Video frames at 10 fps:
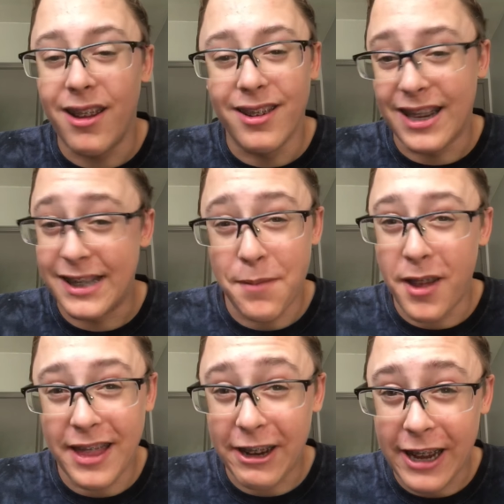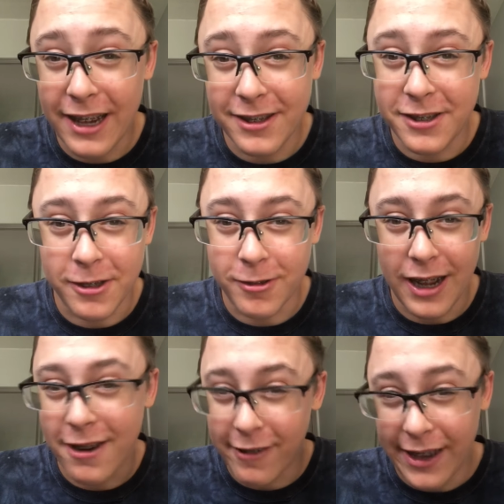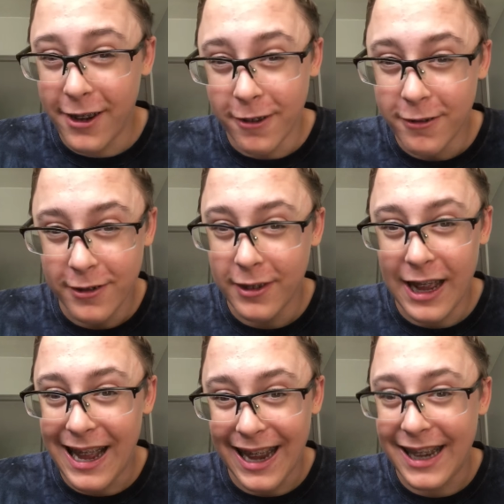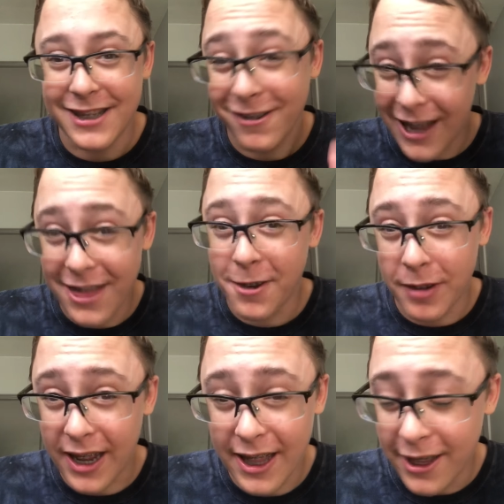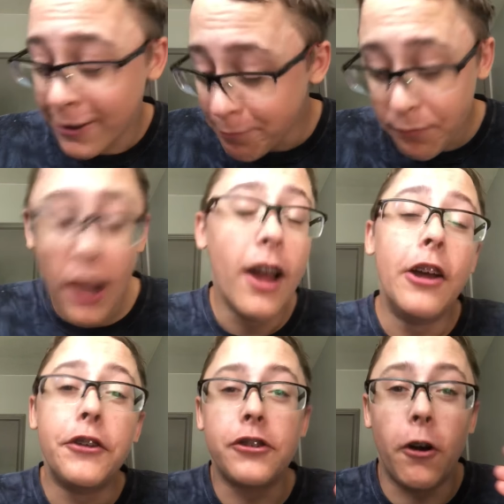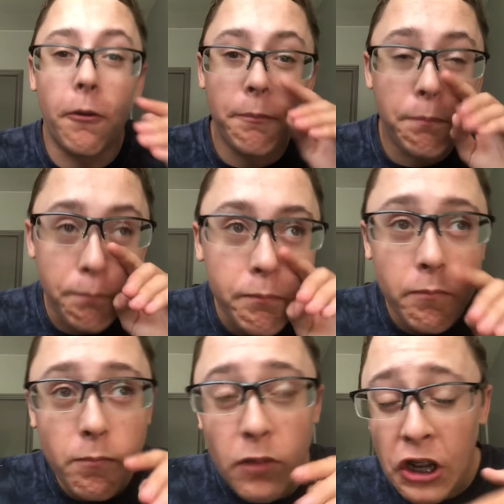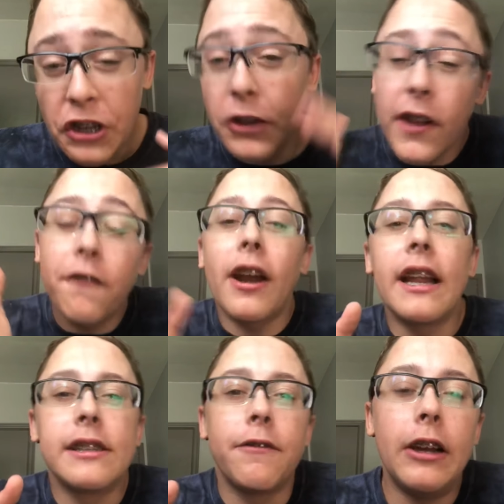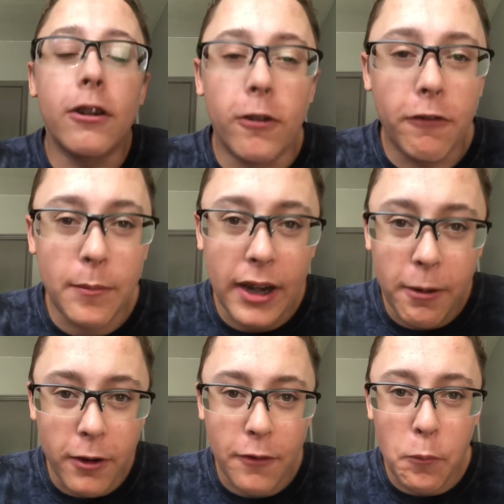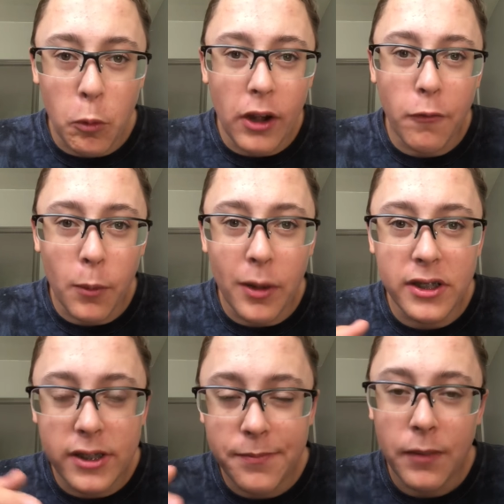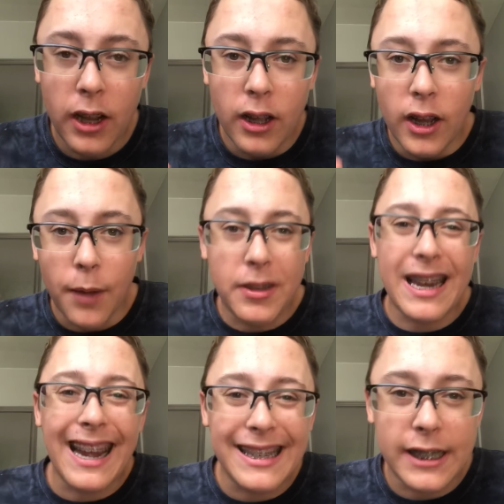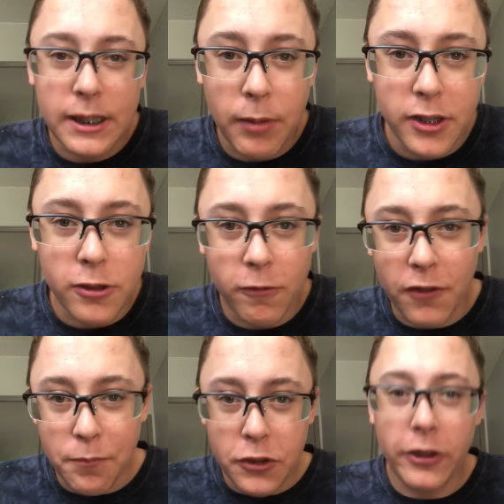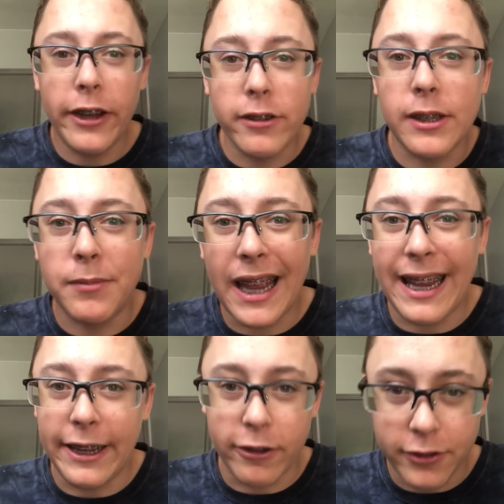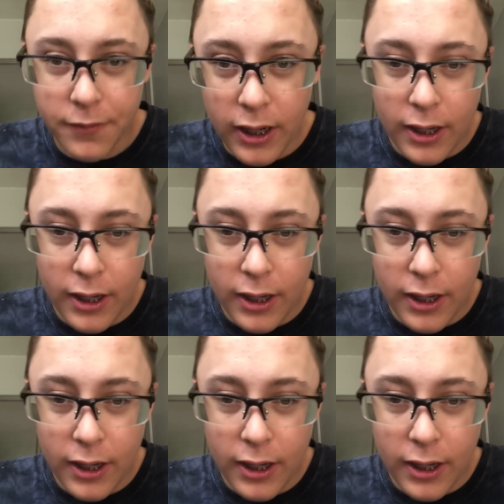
because I'm not there yet, so I don't really know. I guess I'll get there when I get there. So, you can finance a vehicle from anywhere from 24 months up to 96 months. So, from two years up to eight years.